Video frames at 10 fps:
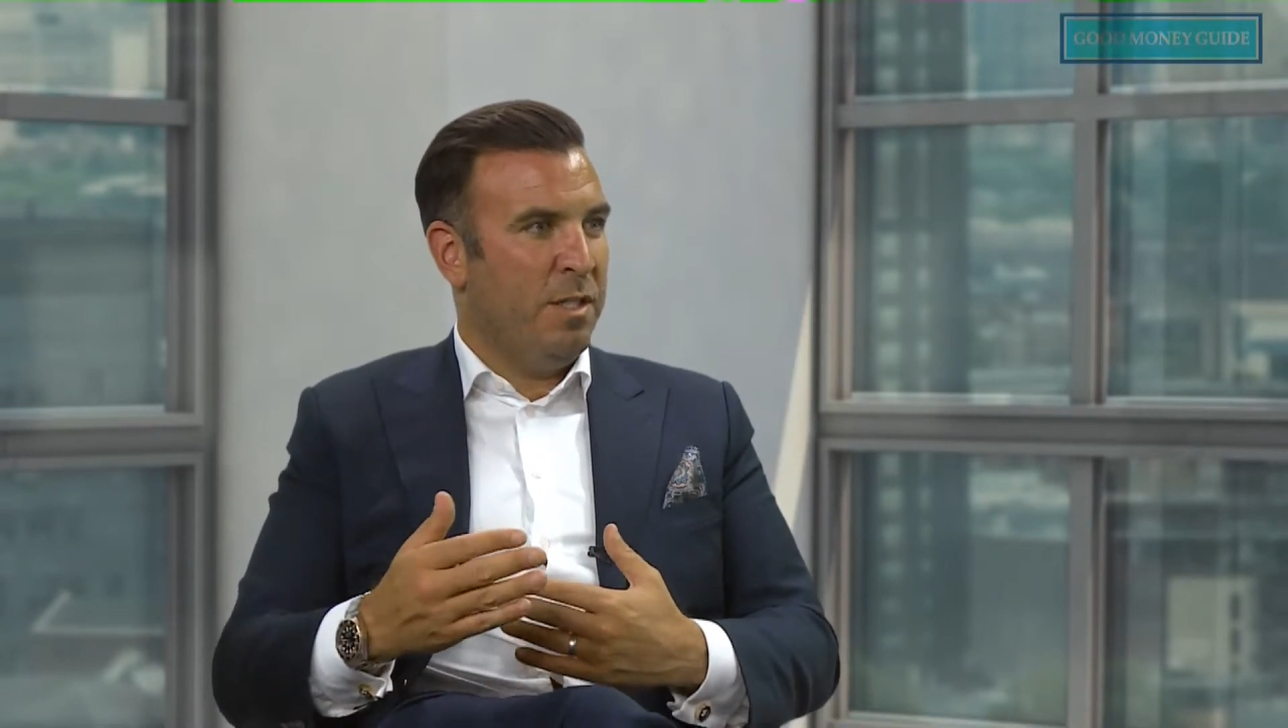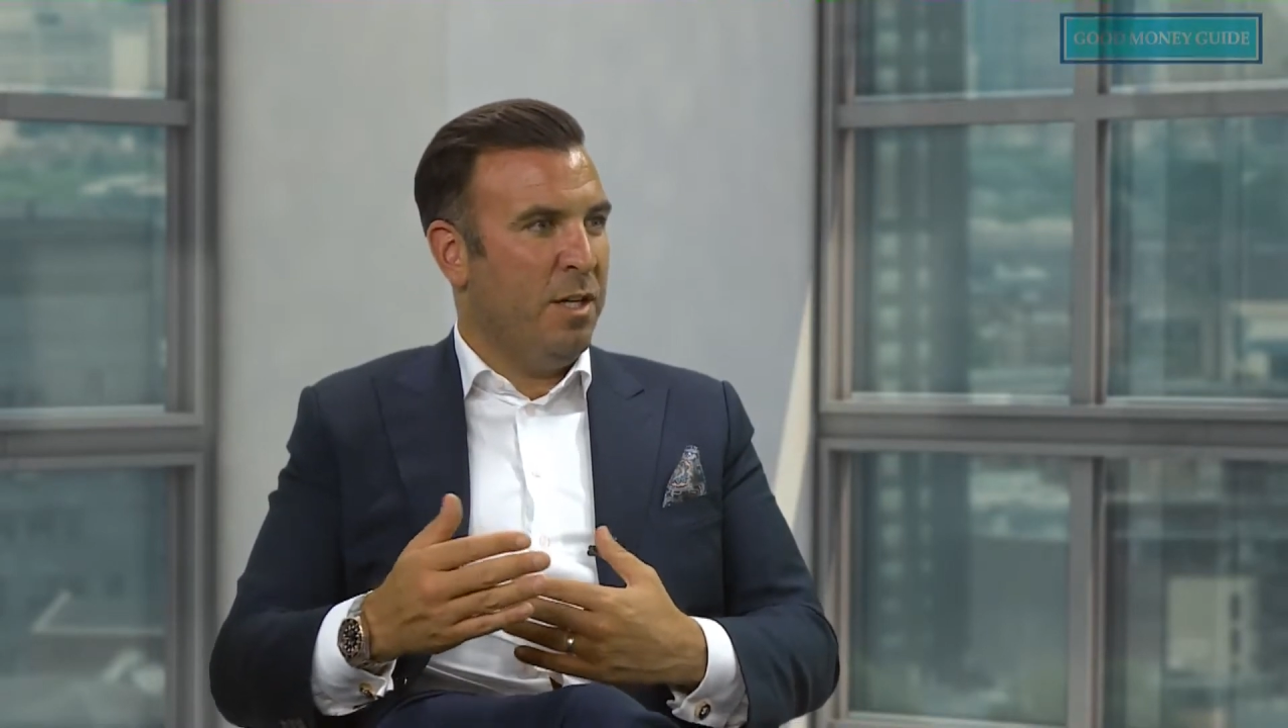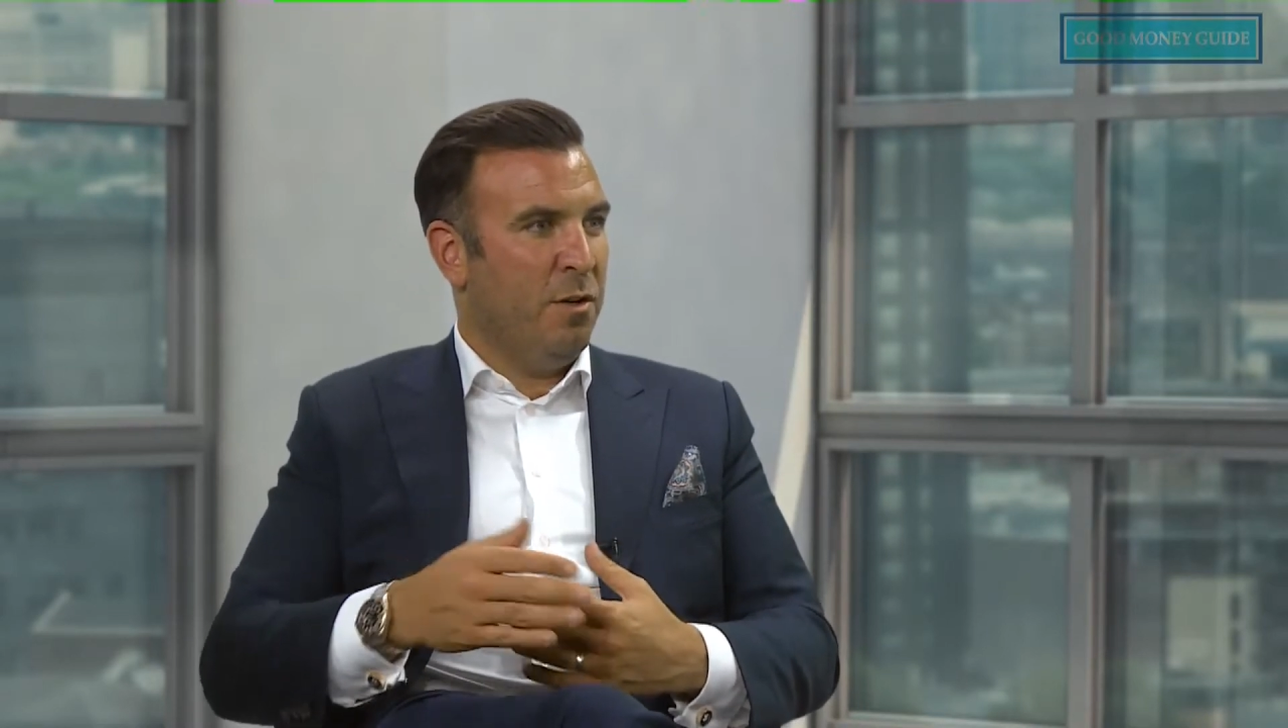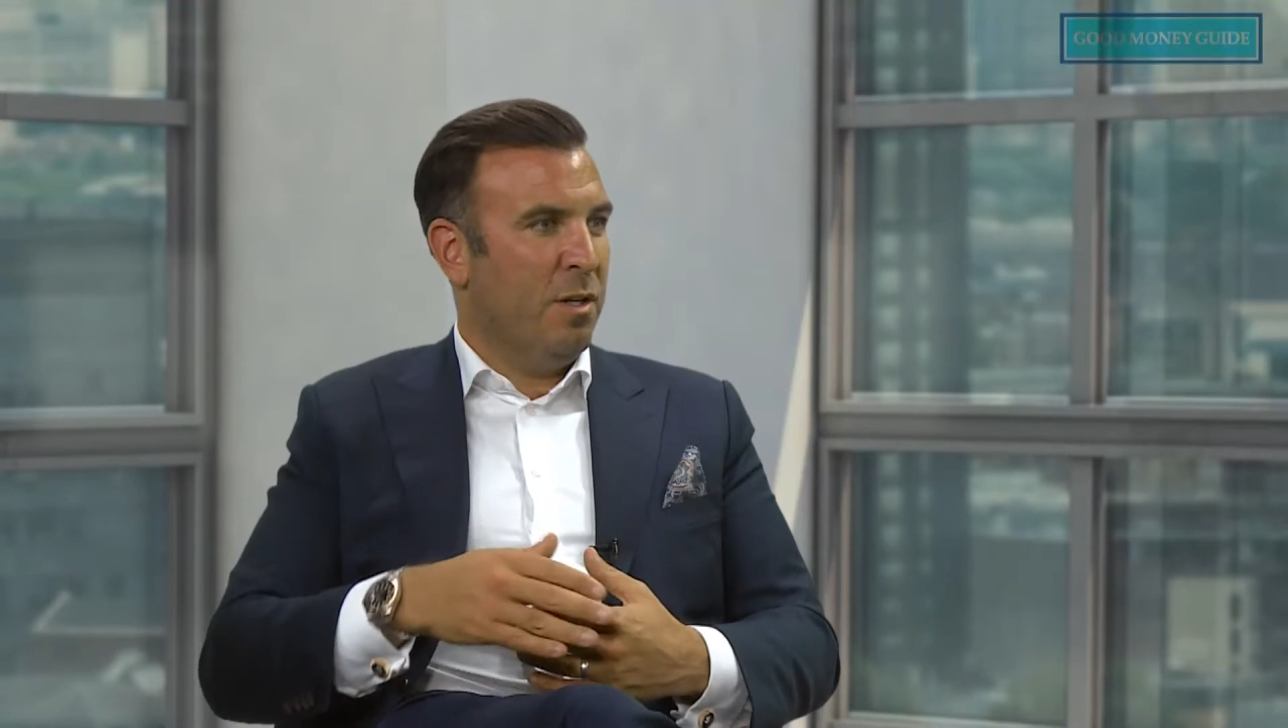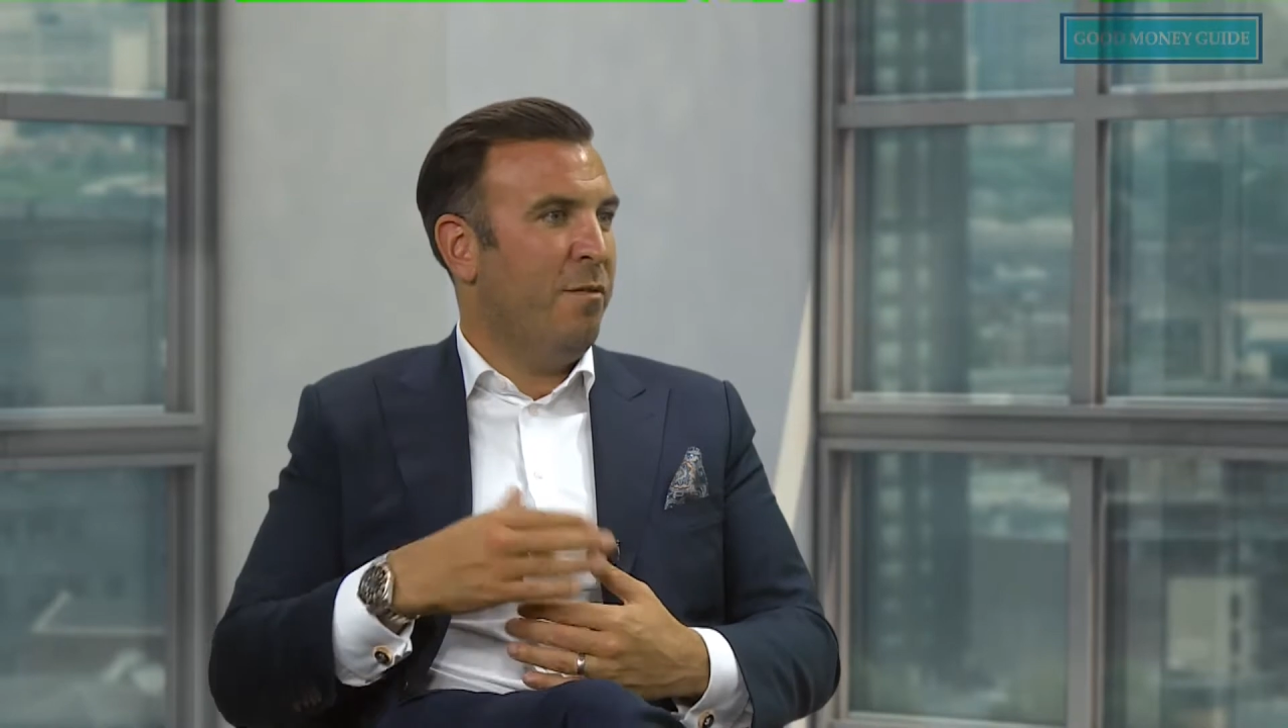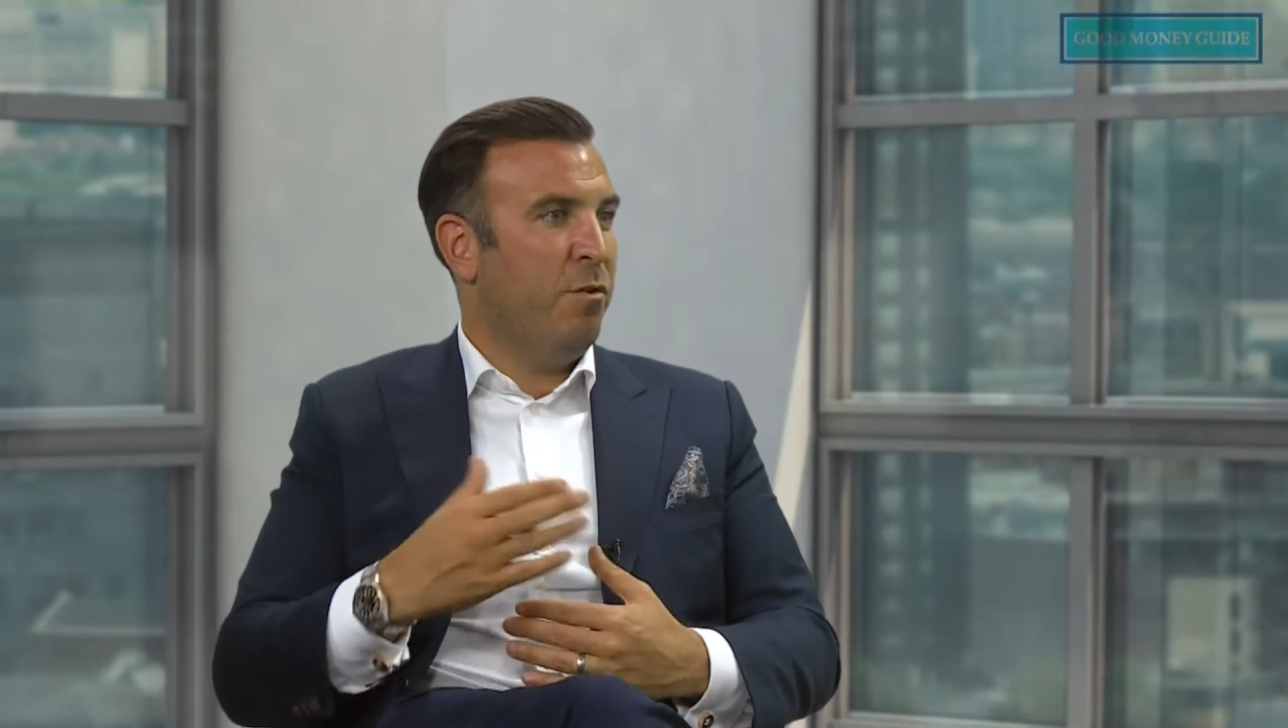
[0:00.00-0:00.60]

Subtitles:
at a good level,